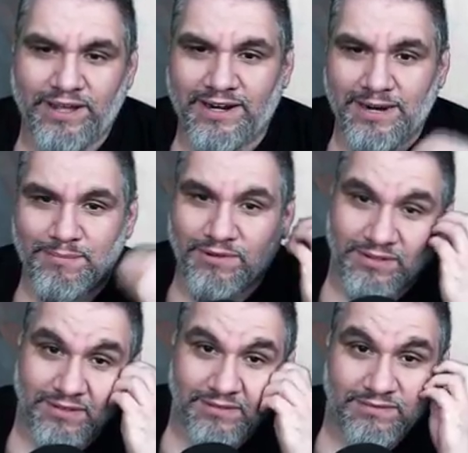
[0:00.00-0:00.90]
if we get an
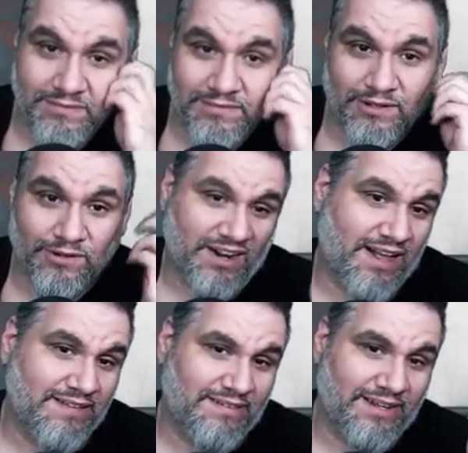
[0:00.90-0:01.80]
Emrakul or a
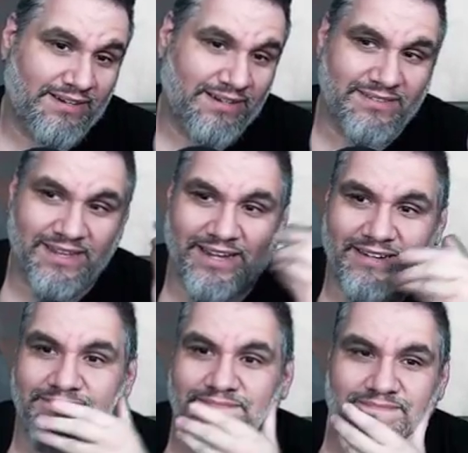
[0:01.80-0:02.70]
Kozilek, let's
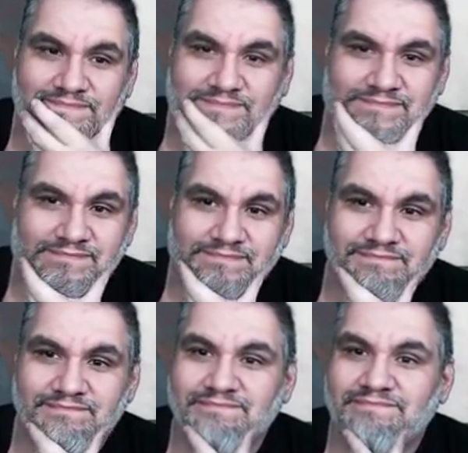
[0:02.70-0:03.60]
say.
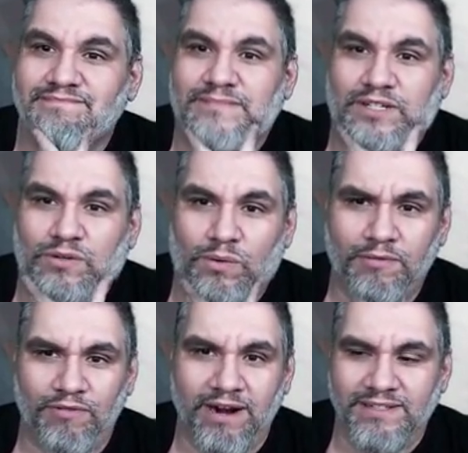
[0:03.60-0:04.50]
That's What
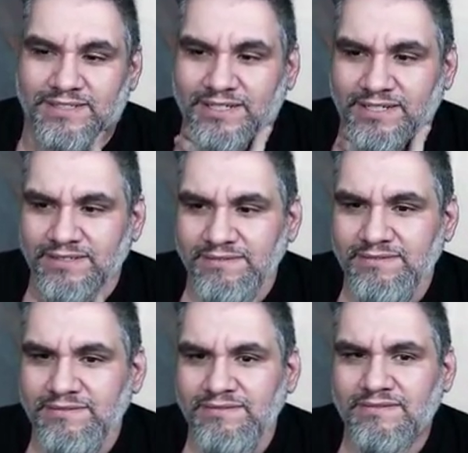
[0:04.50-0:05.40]
are Ren six?
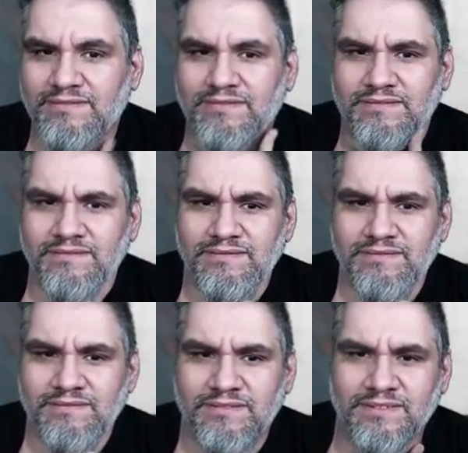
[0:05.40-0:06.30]

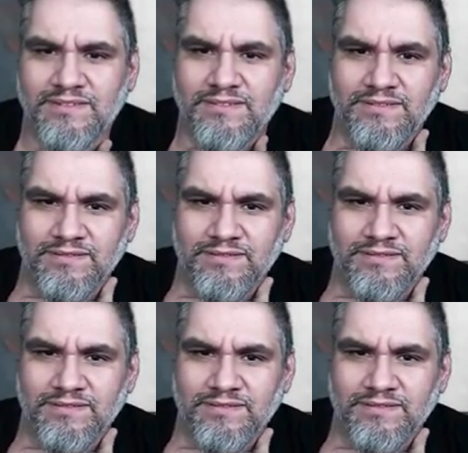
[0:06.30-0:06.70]
No, we don't have